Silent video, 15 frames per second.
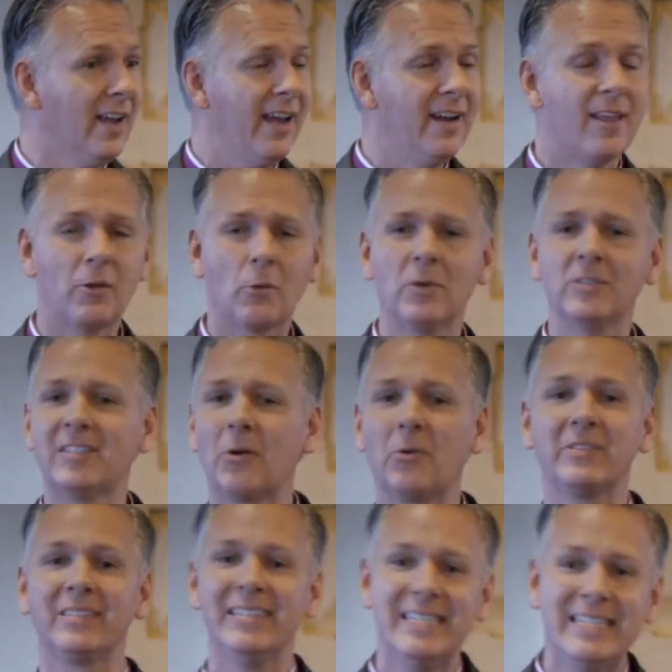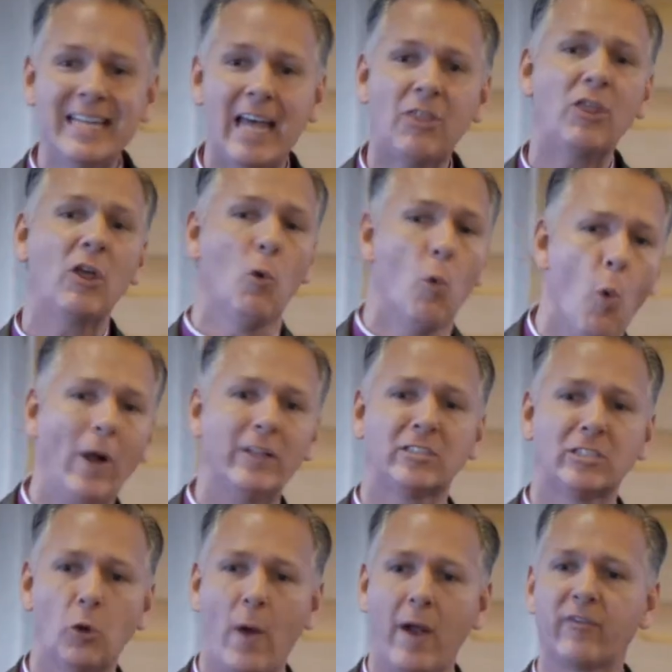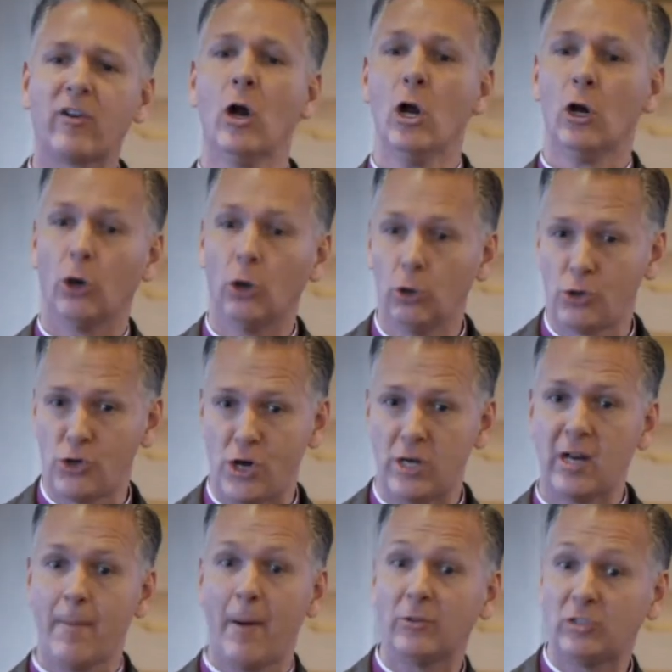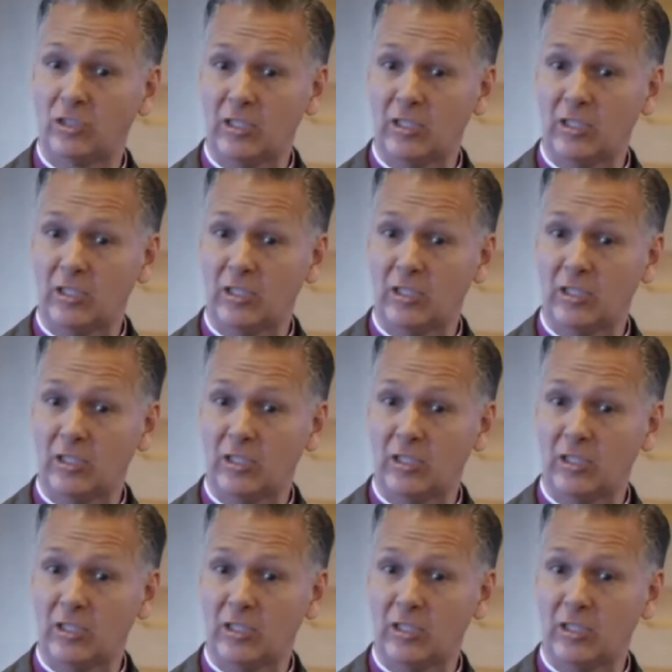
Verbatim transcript: In other words, there was nothing whatsoever urgent about